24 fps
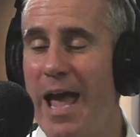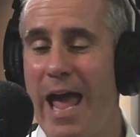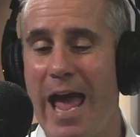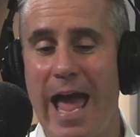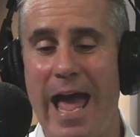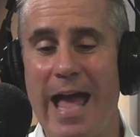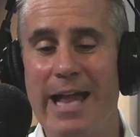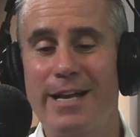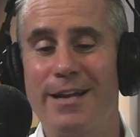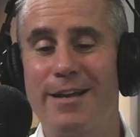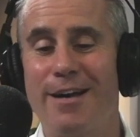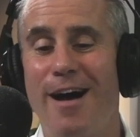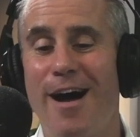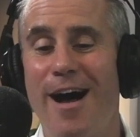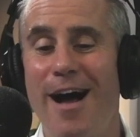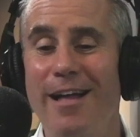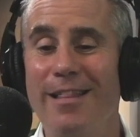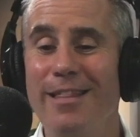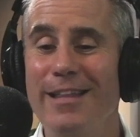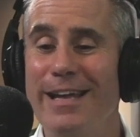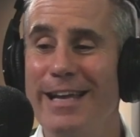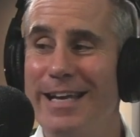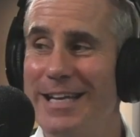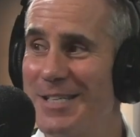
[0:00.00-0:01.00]
and
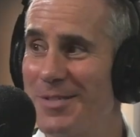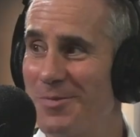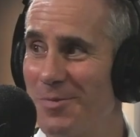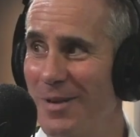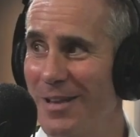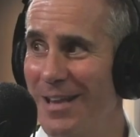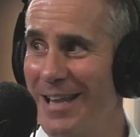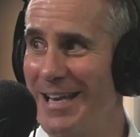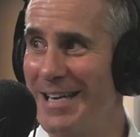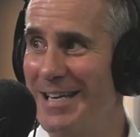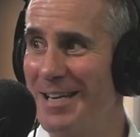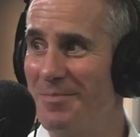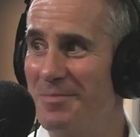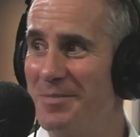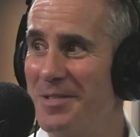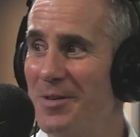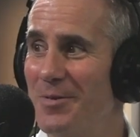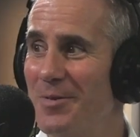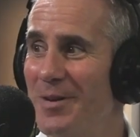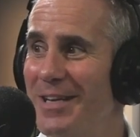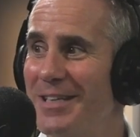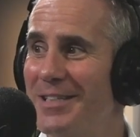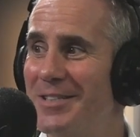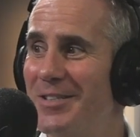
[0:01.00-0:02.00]
colleagues will end up
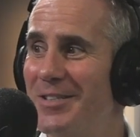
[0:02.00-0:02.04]
doing